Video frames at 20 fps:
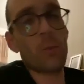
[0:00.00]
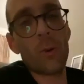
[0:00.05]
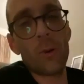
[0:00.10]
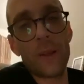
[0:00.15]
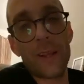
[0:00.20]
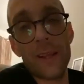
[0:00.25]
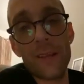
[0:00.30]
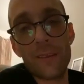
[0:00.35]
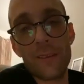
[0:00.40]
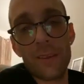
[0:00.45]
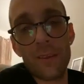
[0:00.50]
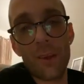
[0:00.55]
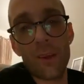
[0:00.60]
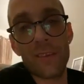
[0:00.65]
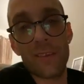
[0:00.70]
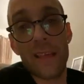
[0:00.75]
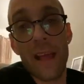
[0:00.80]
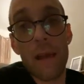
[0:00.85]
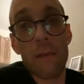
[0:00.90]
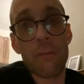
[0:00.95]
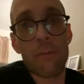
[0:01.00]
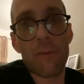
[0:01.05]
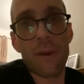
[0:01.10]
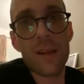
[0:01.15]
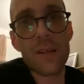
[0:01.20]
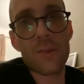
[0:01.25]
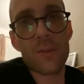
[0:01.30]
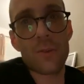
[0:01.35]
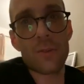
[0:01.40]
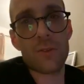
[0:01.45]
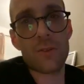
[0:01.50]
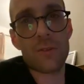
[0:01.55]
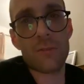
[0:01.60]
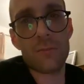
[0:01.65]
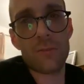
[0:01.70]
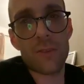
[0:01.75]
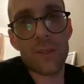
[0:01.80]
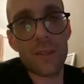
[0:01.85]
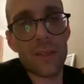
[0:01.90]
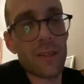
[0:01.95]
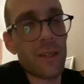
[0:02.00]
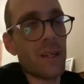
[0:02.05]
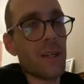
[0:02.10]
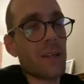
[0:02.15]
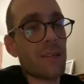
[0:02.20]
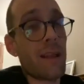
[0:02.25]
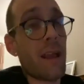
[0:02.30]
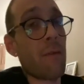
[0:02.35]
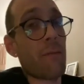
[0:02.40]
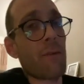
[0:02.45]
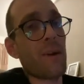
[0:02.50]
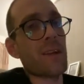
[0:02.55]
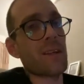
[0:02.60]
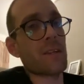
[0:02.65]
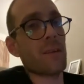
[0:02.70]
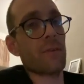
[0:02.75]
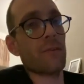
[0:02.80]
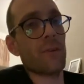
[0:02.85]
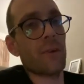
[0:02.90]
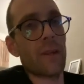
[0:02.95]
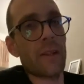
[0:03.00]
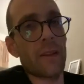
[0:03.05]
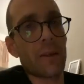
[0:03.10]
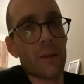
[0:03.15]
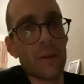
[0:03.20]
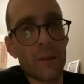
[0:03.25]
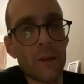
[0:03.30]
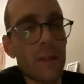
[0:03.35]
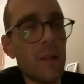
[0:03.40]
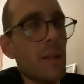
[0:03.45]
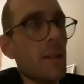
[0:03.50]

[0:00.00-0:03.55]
walk into like death threats or something. Death threats are funny though.